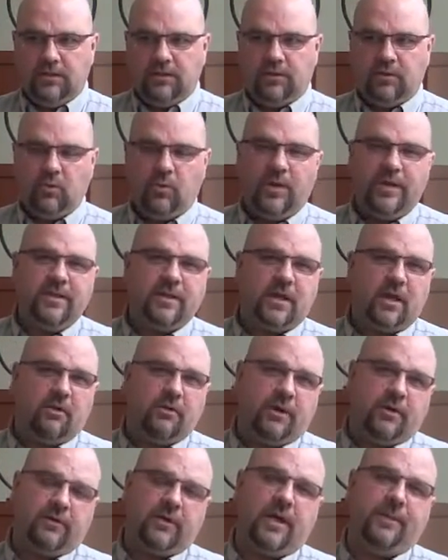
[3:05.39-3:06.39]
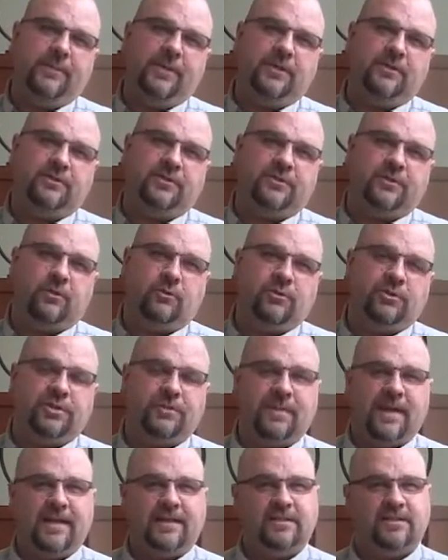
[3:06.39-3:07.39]
The way the Colorado Common Interest
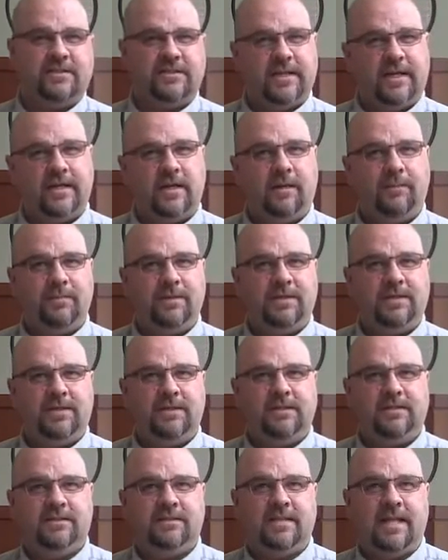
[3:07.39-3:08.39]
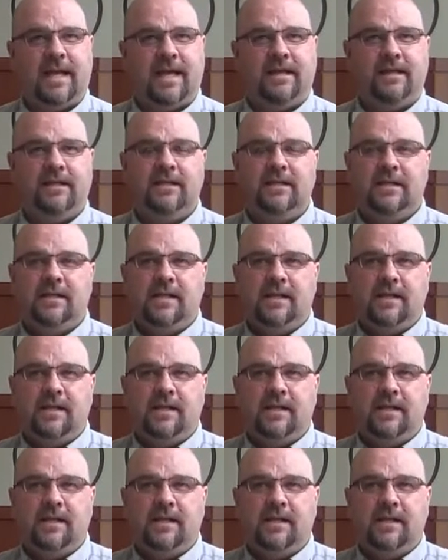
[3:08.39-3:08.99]
Ownership Act is set up is that